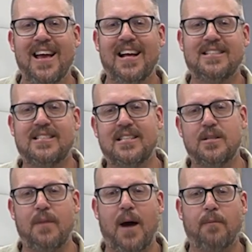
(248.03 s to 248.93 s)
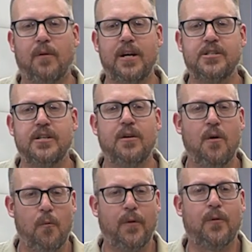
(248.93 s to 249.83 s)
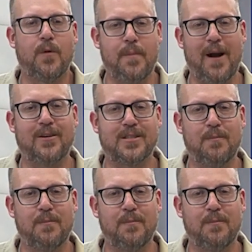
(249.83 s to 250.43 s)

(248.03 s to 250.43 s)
and system operation when the repair is